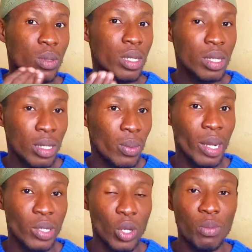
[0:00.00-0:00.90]
see when
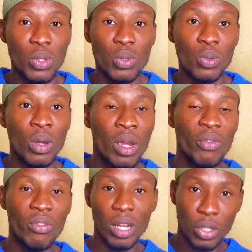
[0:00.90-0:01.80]
it comes to
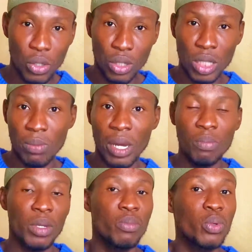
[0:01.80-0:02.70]
relationship and
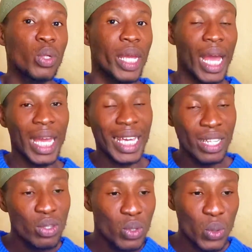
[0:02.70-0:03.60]
people they are
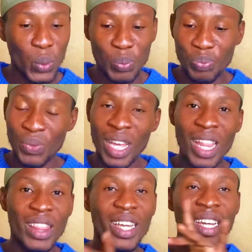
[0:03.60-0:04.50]
into.
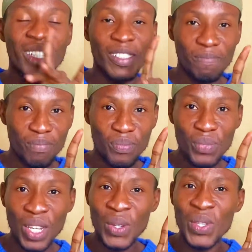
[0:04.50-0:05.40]
Then
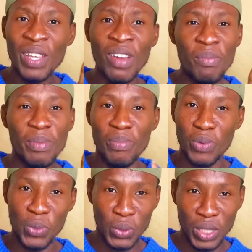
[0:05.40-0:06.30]
it will never be
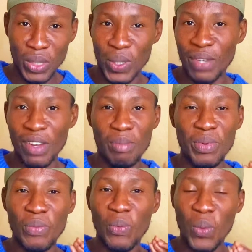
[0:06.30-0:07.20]
good, it will never
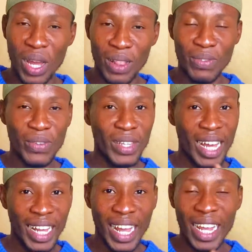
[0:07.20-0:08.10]
be well for
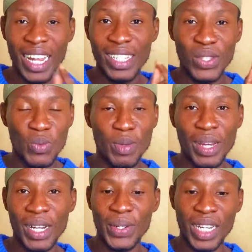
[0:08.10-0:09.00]
that guy. That's it will be my
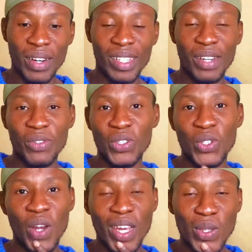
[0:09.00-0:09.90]
character for
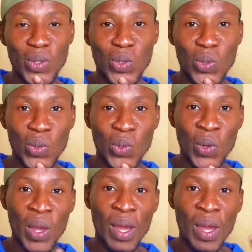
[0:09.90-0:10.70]
trying to